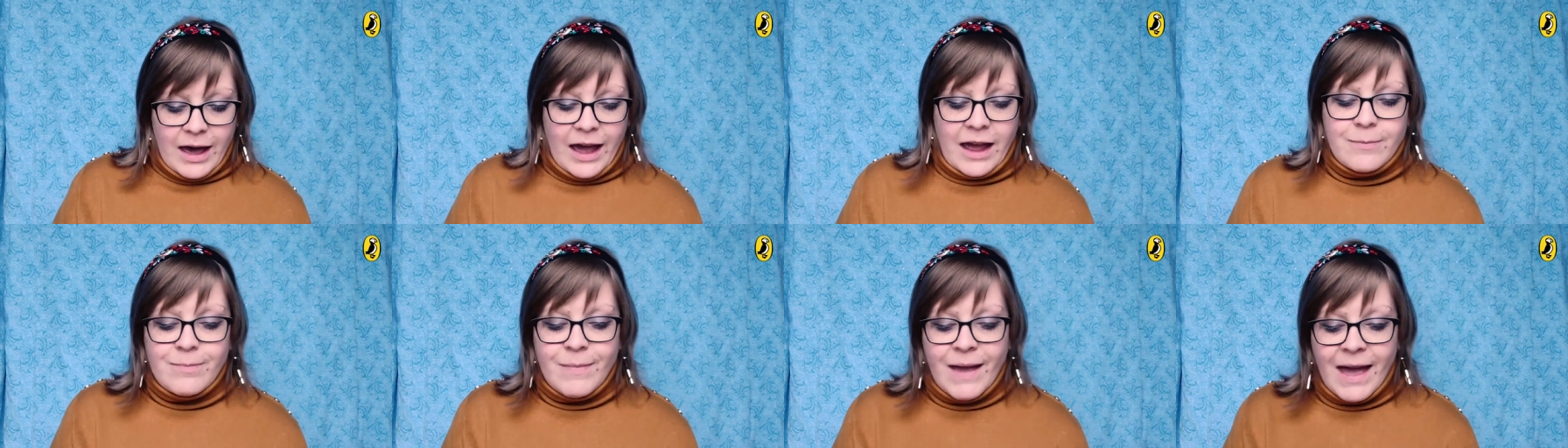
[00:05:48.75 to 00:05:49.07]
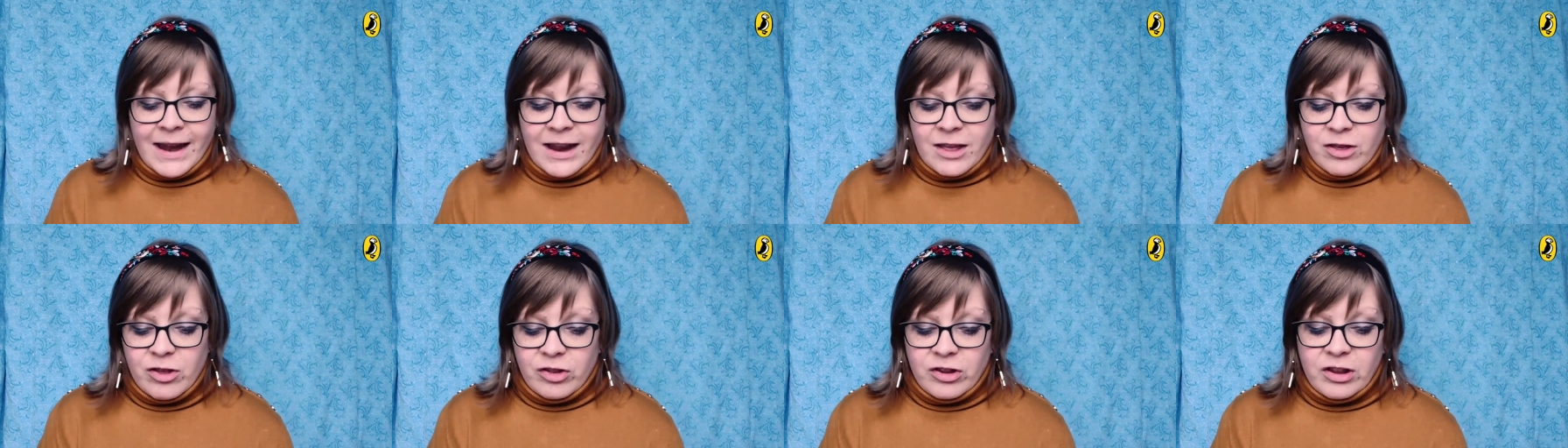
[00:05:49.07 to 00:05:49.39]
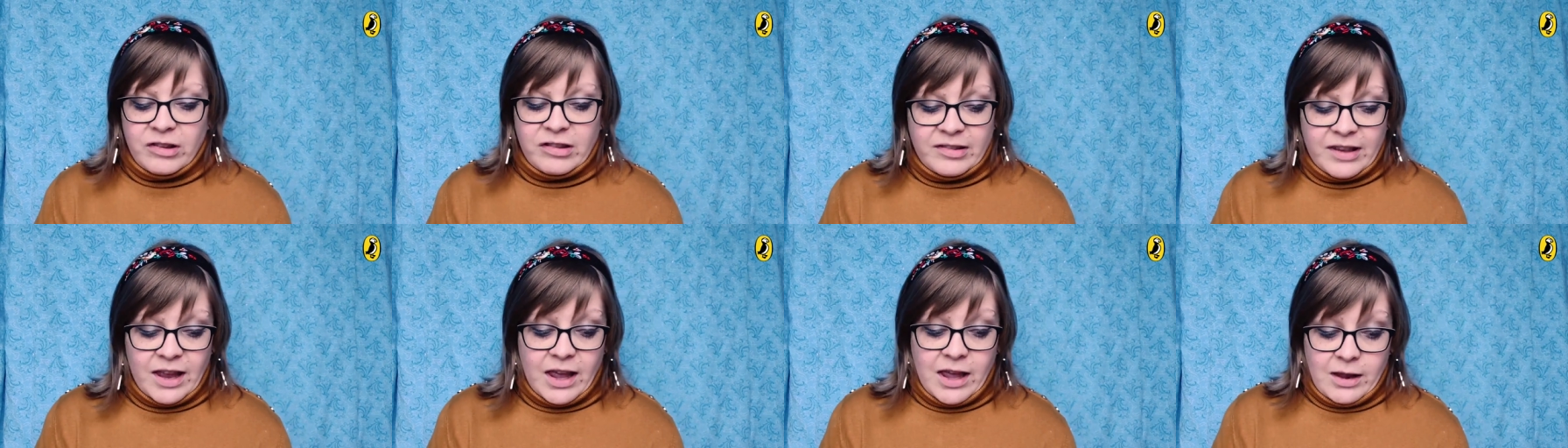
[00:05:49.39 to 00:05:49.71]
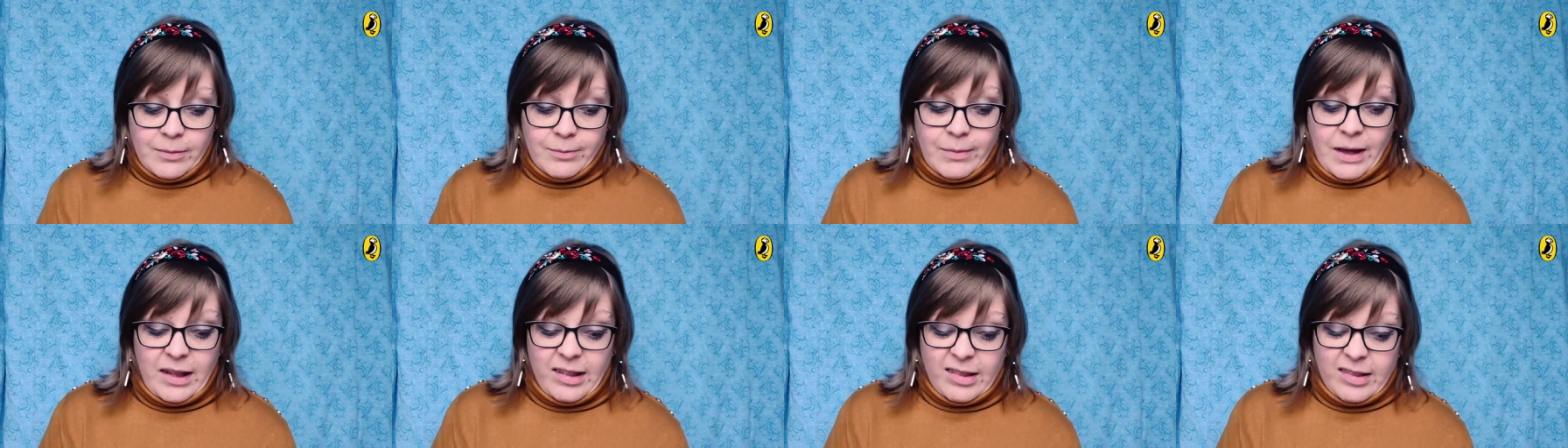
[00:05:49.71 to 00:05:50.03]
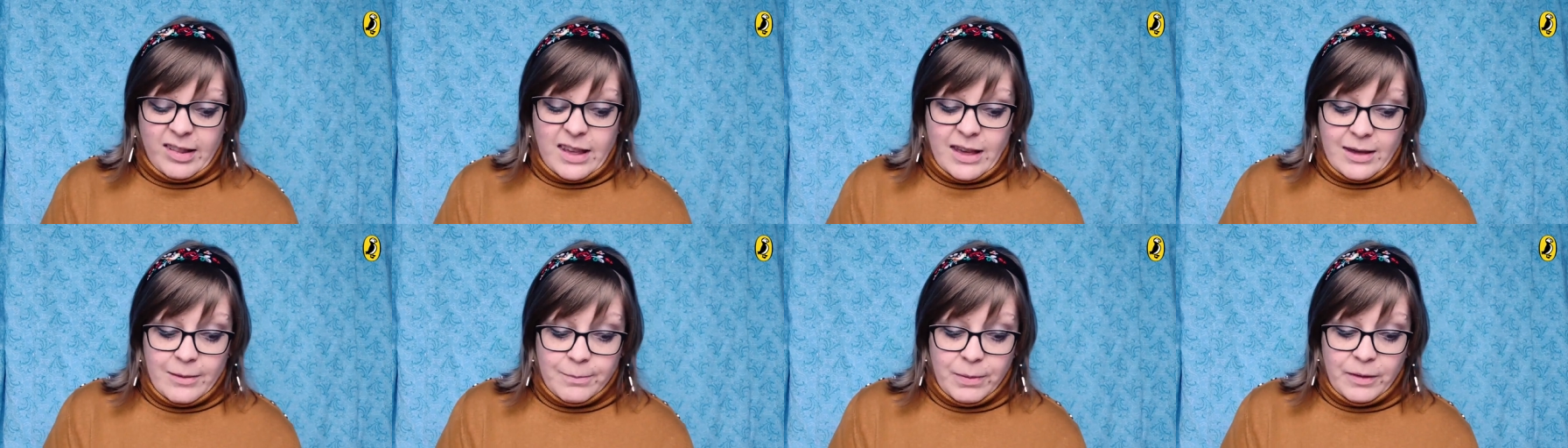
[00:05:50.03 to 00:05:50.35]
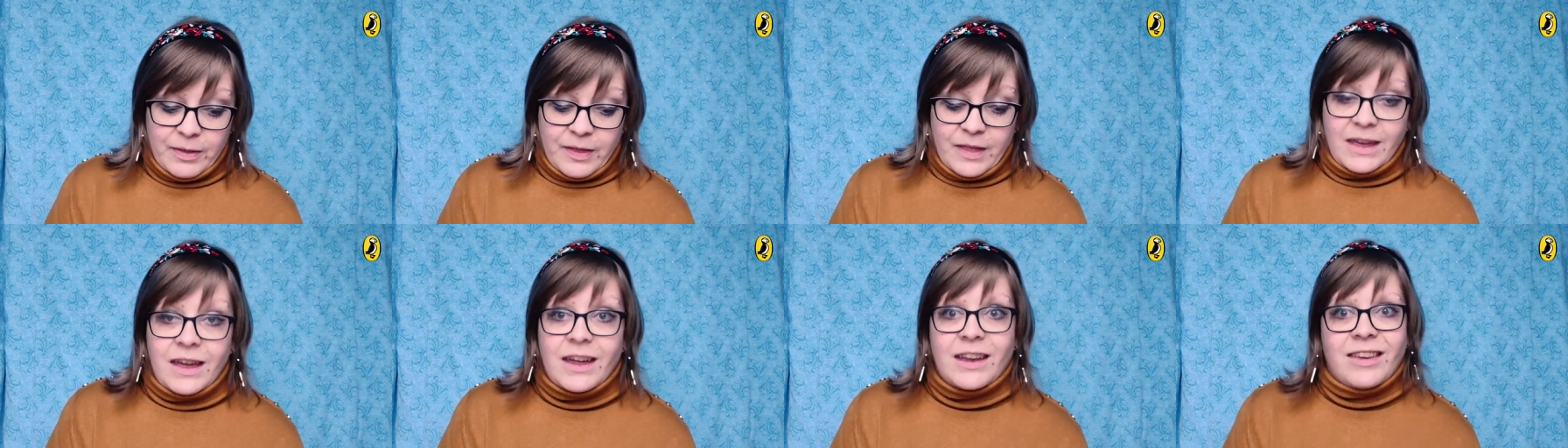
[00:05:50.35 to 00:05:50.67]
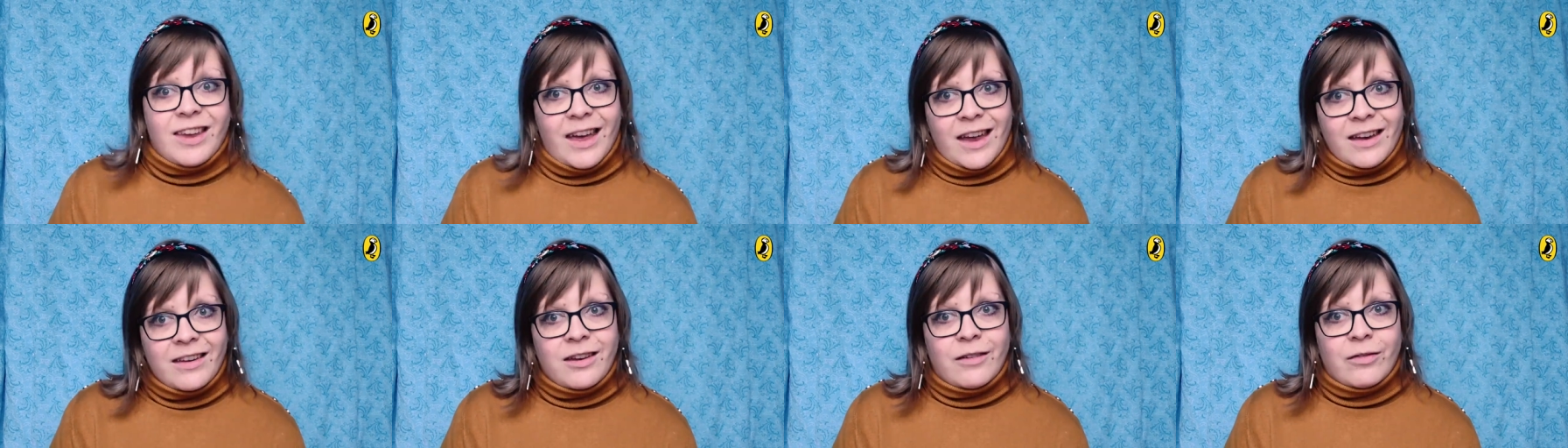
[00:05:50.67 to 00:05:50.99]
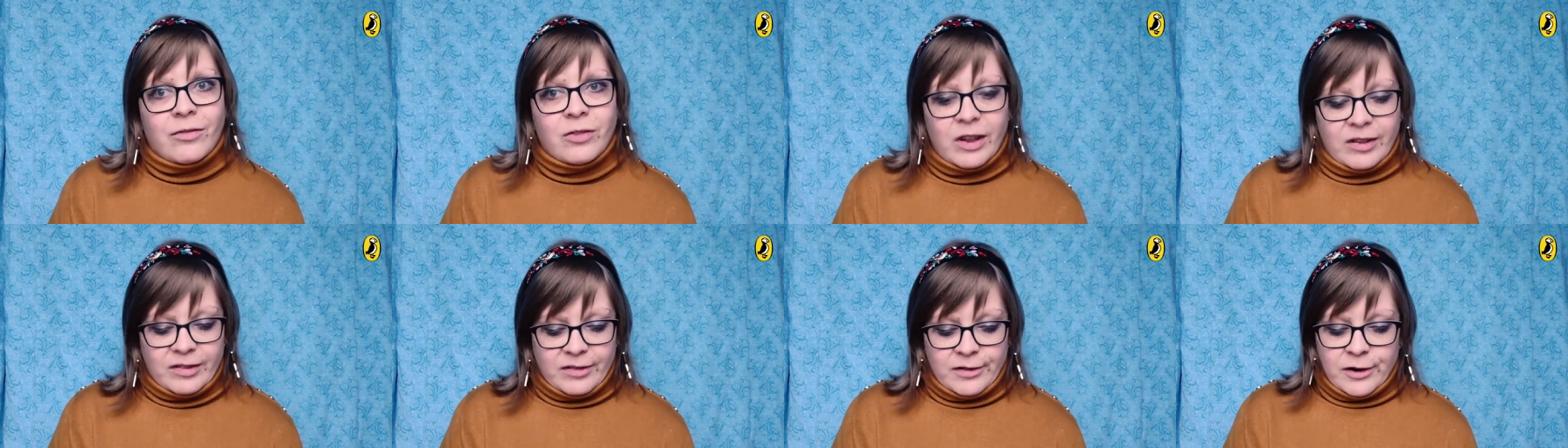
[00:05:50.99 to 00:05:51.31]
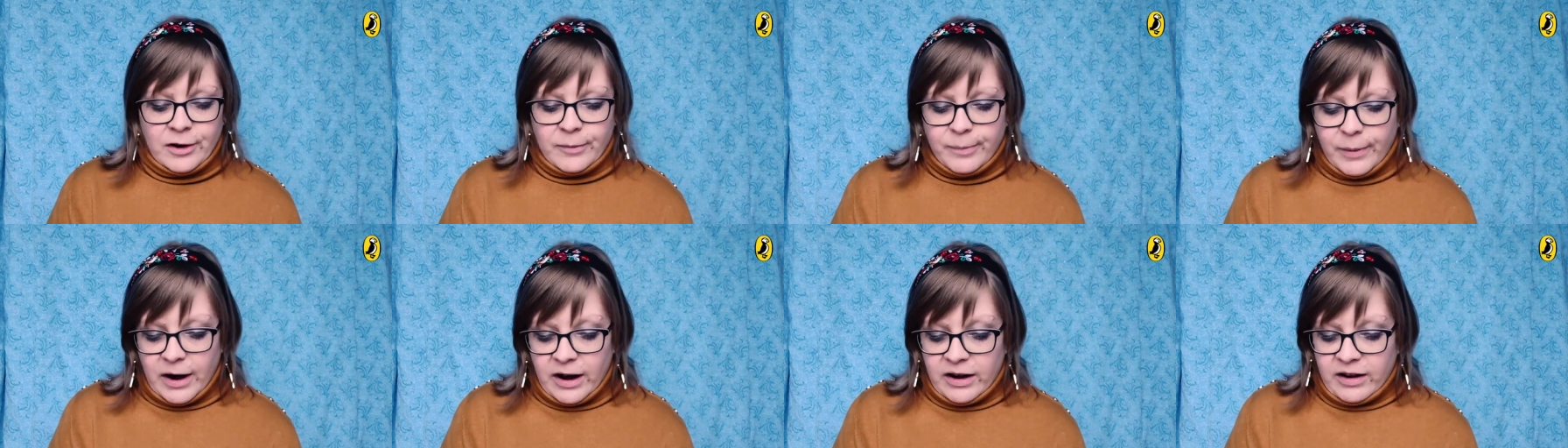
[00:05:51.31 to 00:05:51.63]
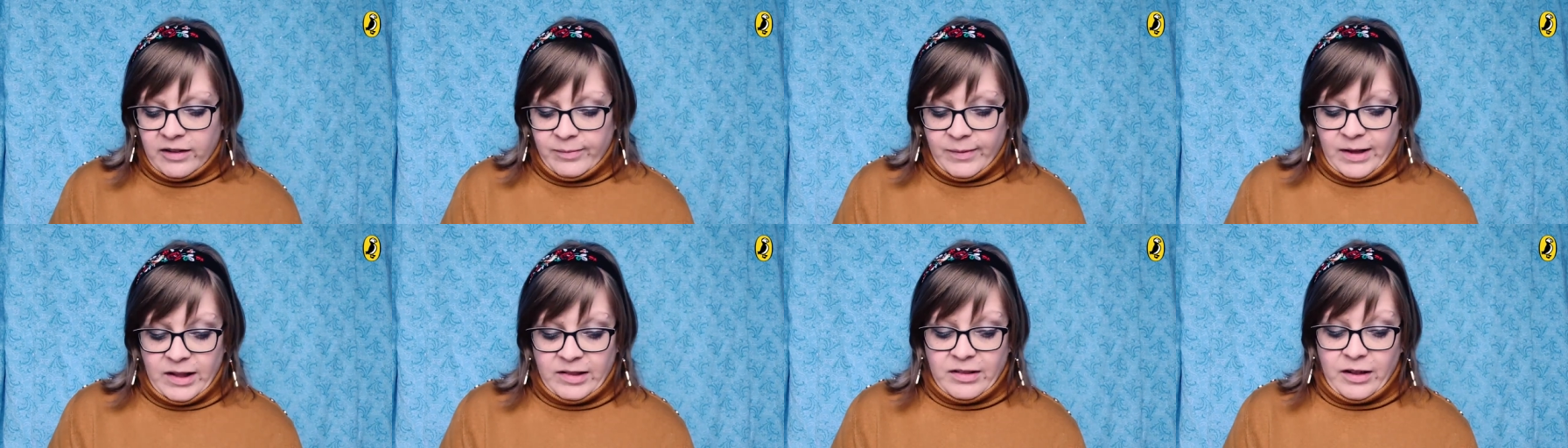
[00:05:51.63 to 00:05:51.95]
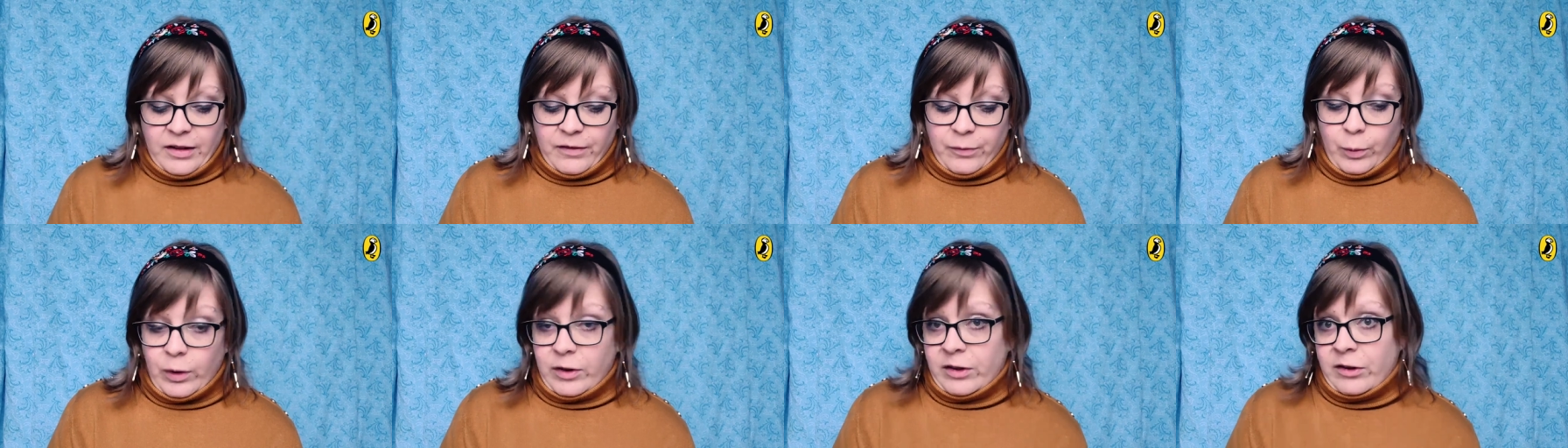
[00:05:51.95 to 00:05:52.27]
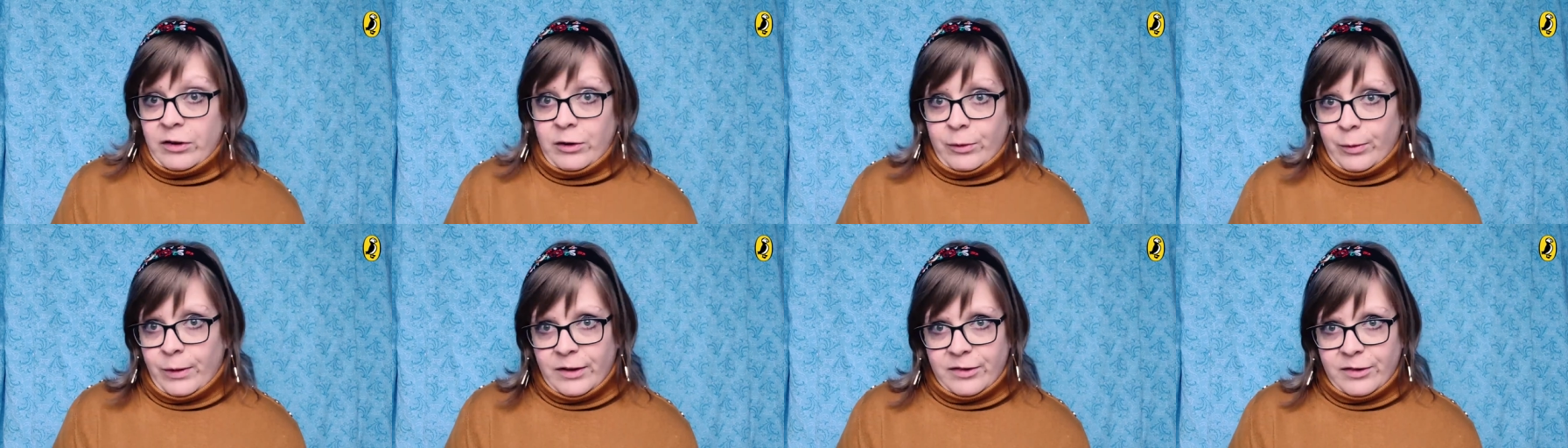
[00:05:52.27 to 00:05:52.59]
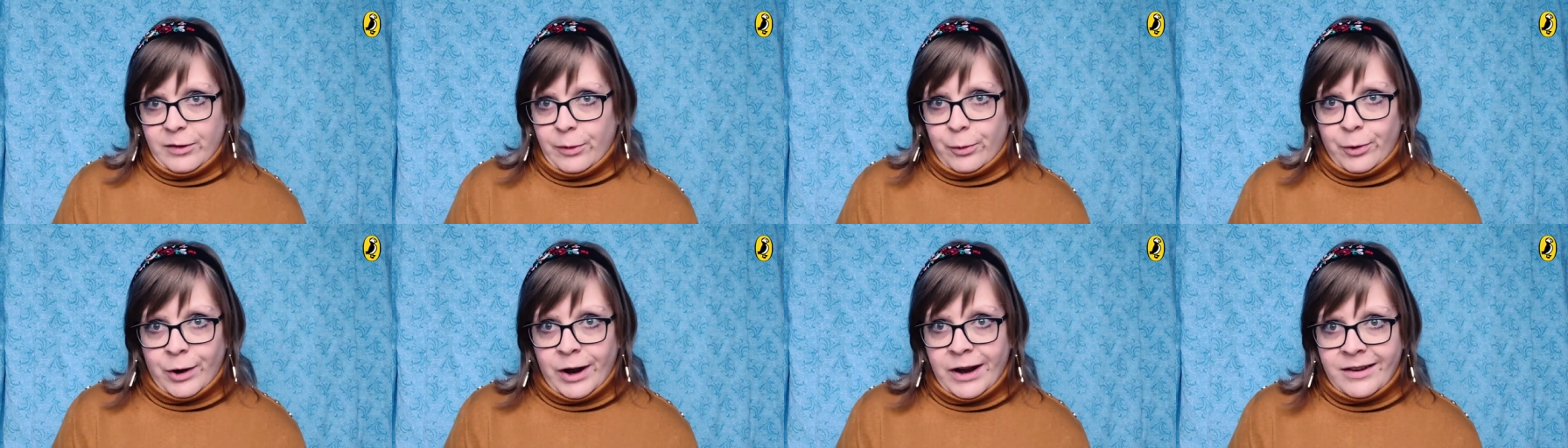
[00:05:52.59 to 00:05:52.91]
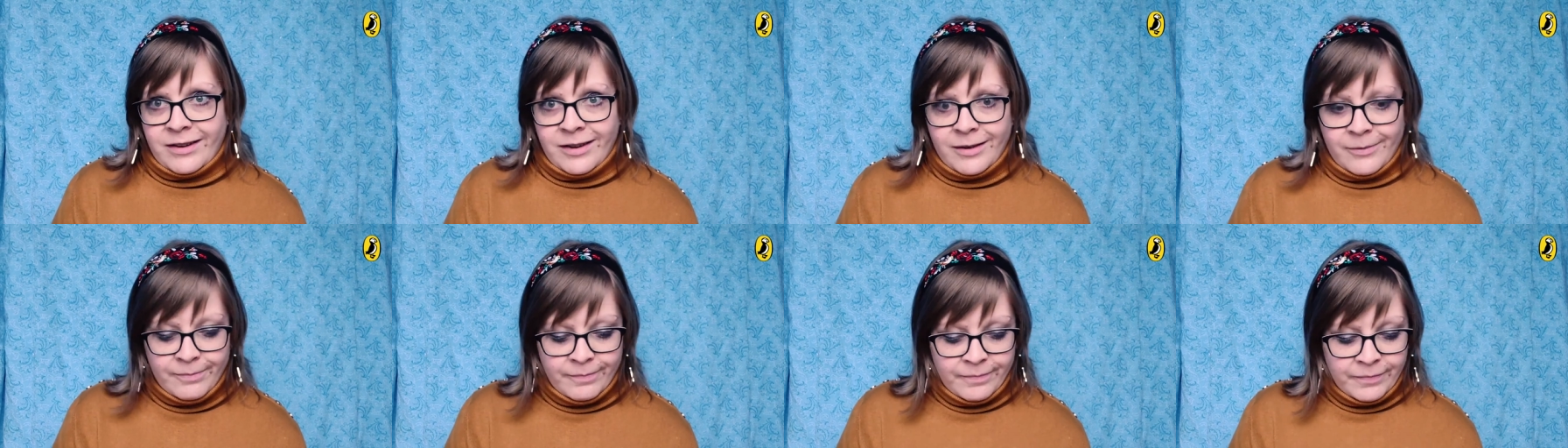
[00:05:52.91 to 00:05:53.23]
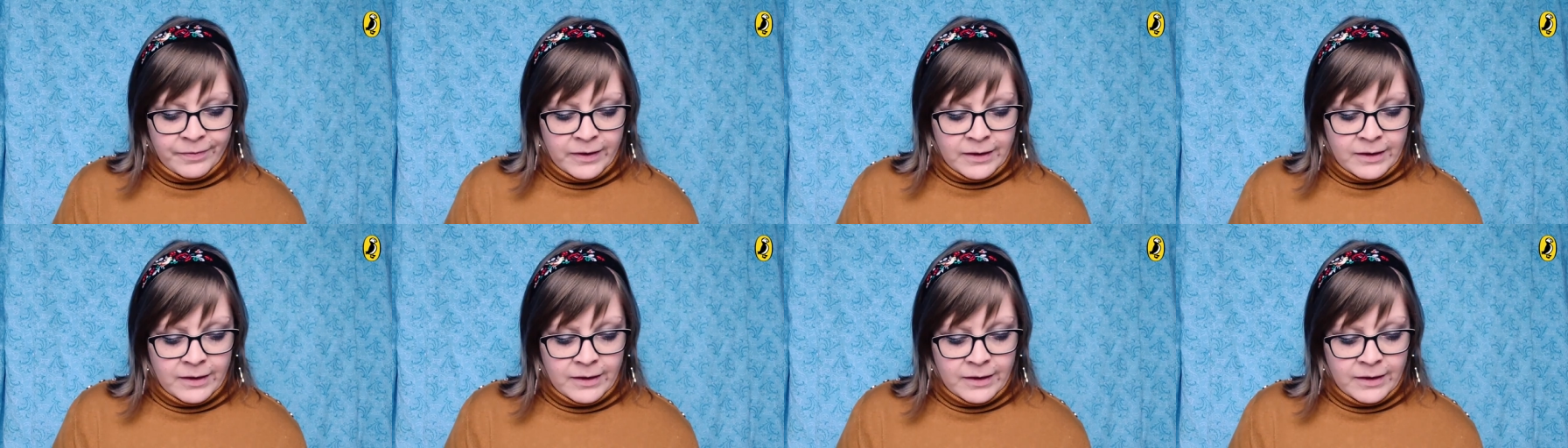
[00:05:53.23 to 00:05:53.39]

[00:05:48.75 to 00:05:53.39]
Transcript: I'd managed to stay in my seat, but the attentive listener part of myself wasn't doing so great.